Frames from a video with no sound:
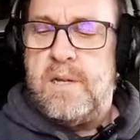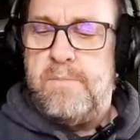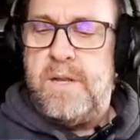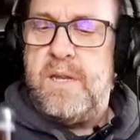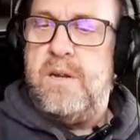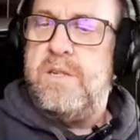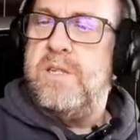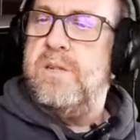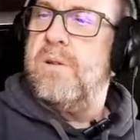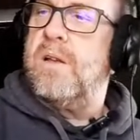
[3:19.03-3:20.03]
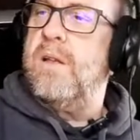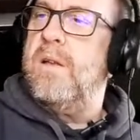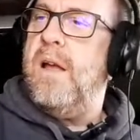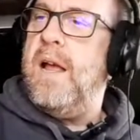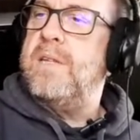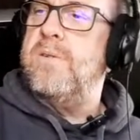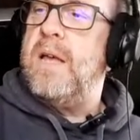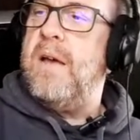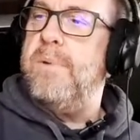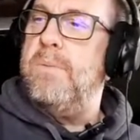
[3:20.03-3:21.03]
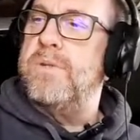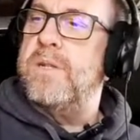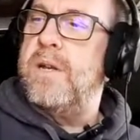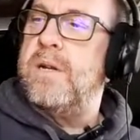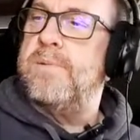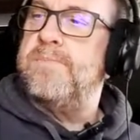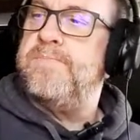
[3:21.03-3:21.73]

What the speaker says: I still have bubbles in there.